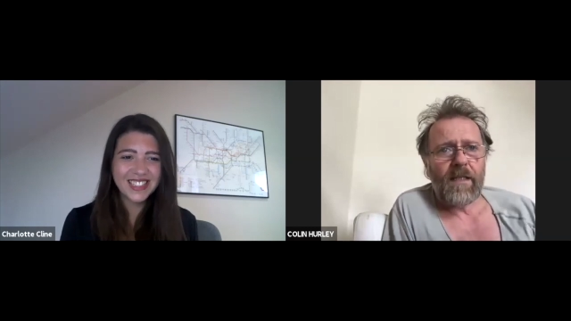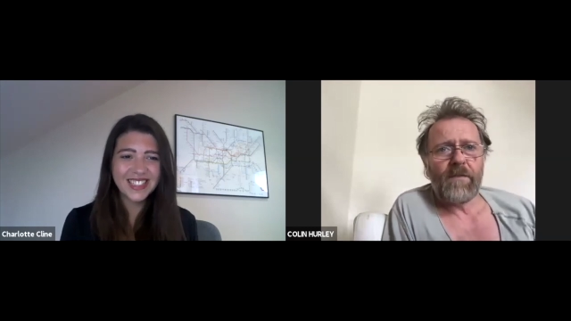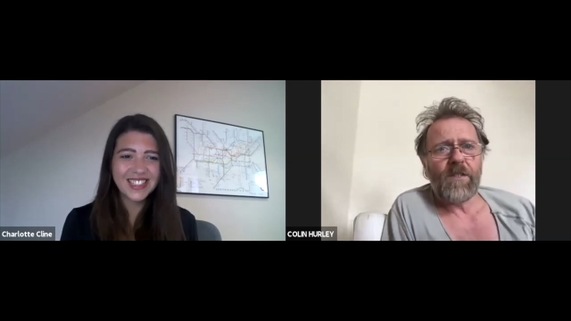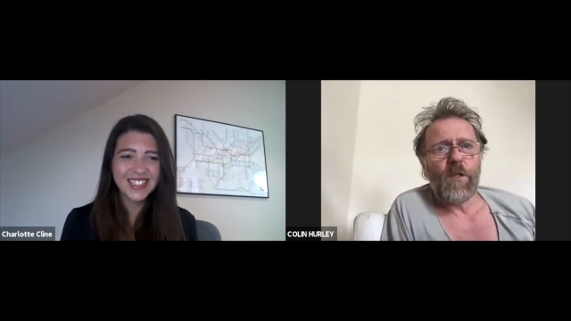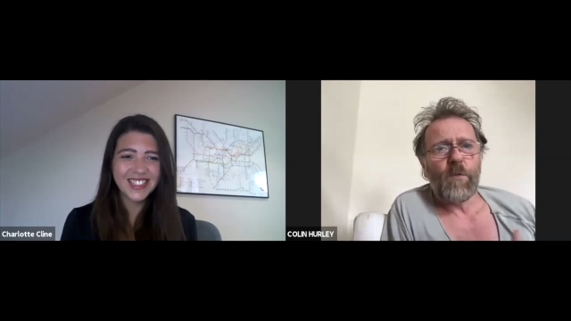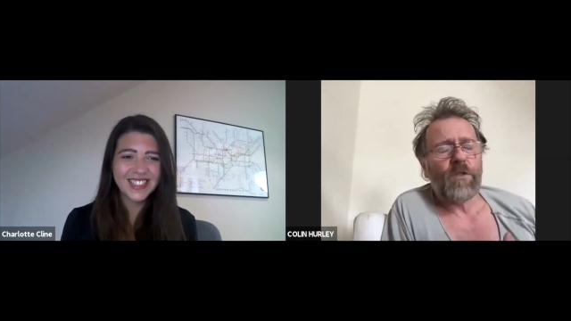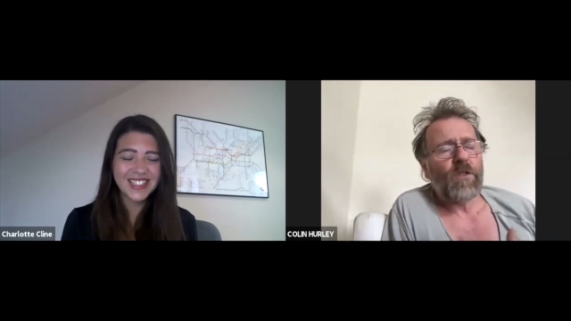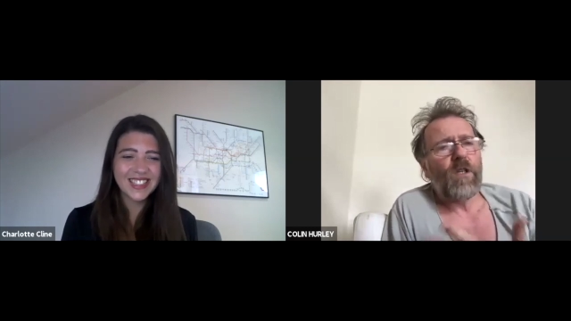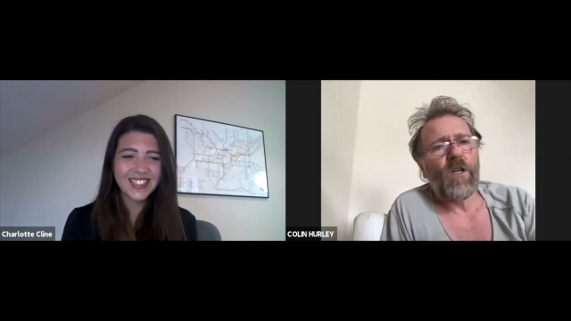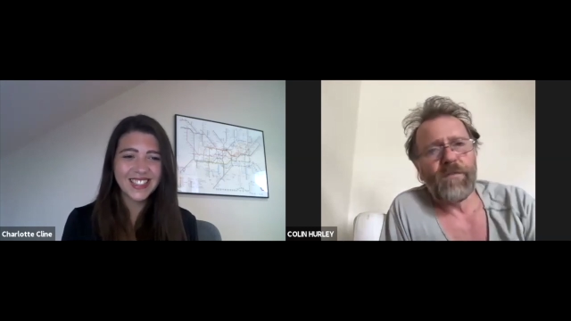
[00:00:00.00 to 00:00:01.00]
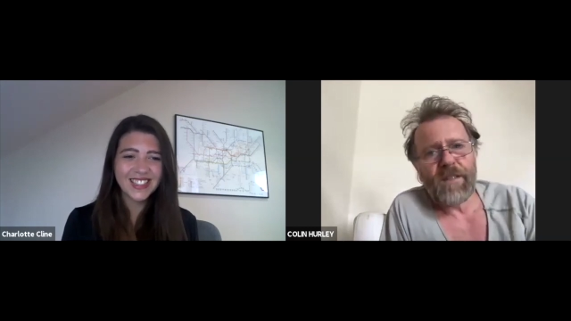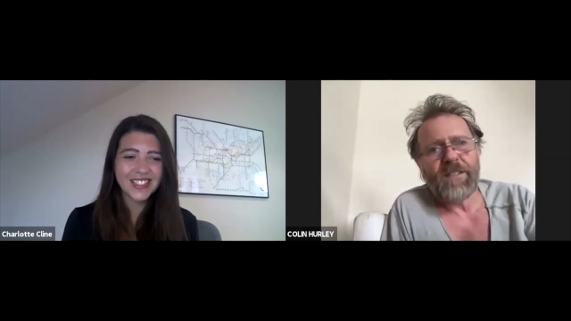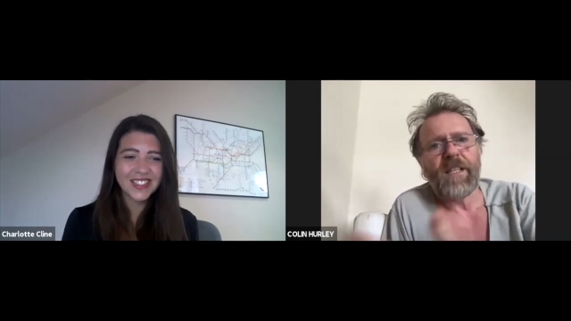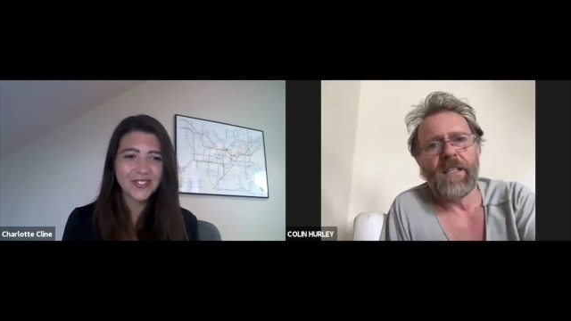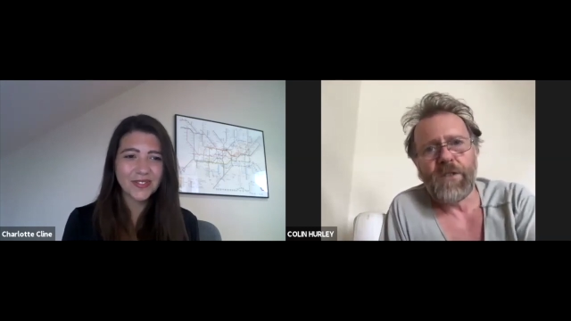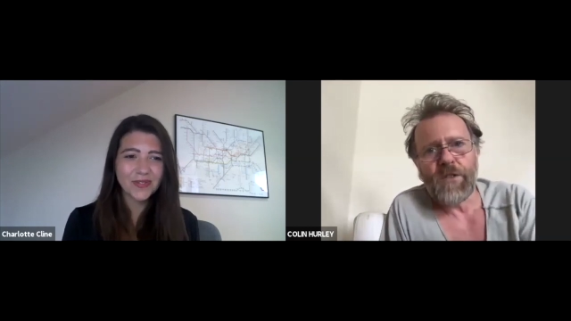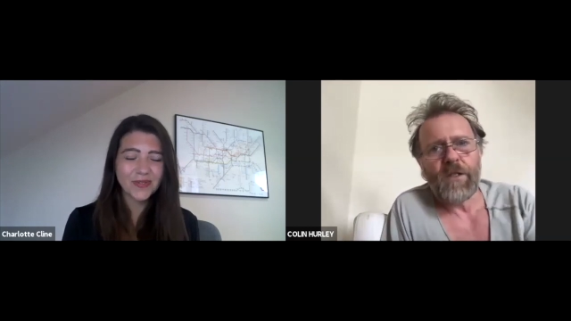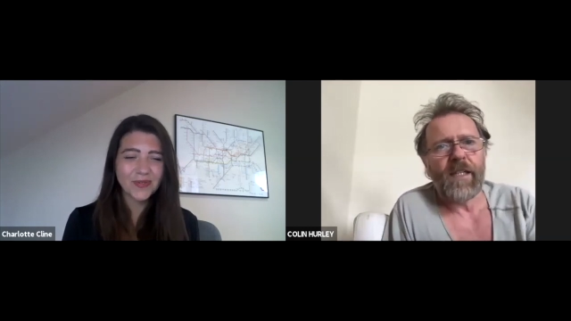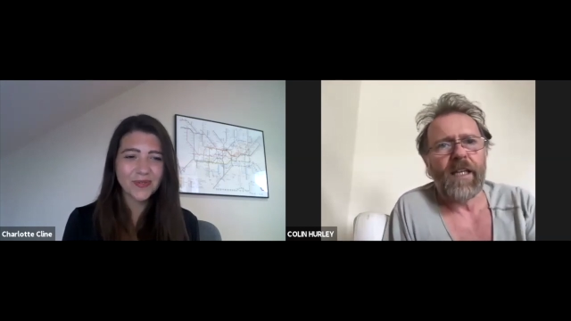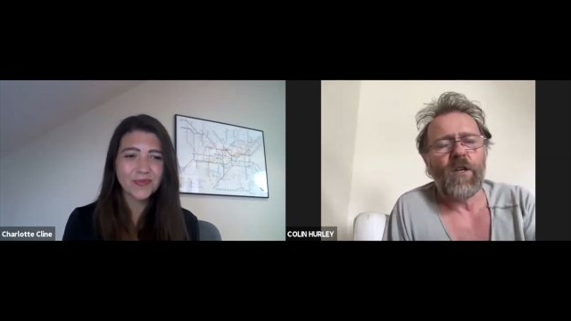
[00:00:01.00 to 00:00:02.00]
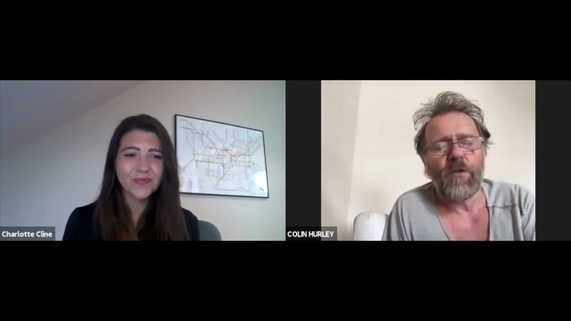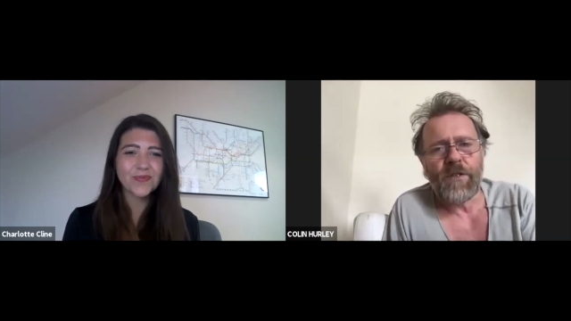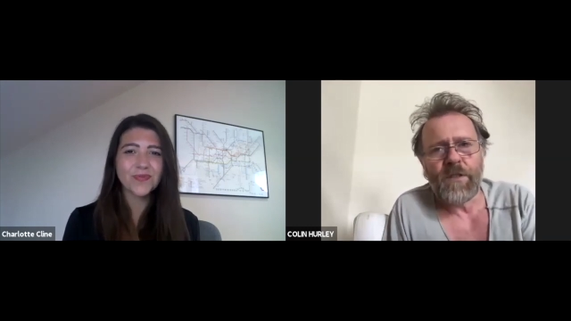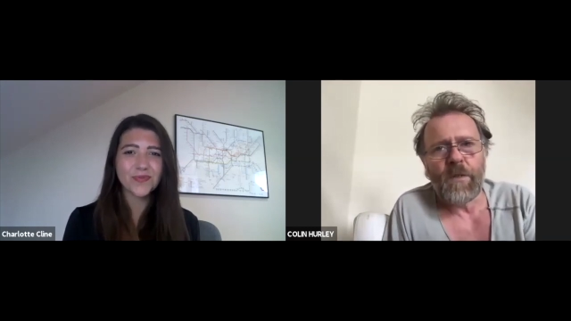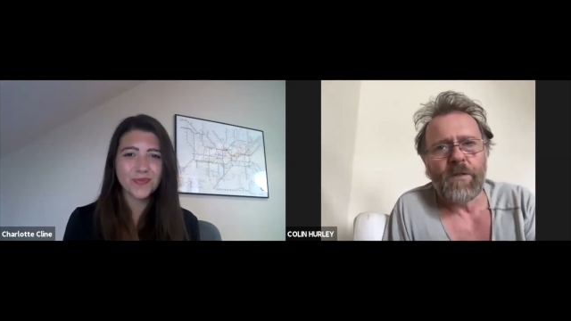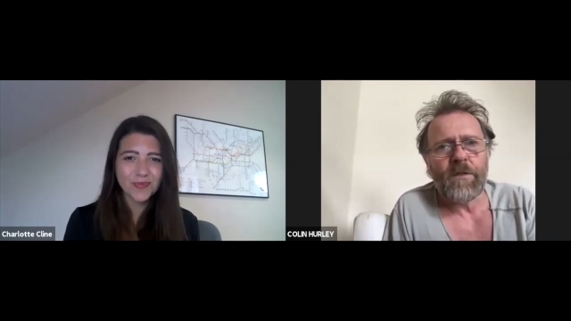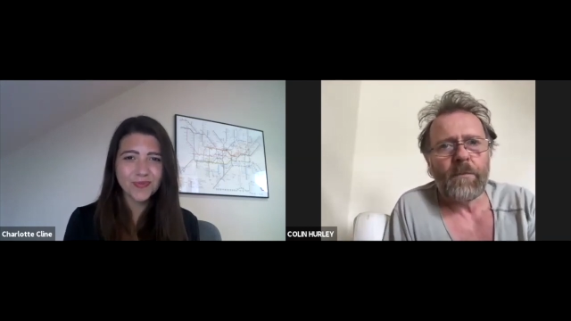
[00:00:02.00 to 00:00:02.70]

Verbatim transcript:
Speaker 1: So much love and attention and encouragement.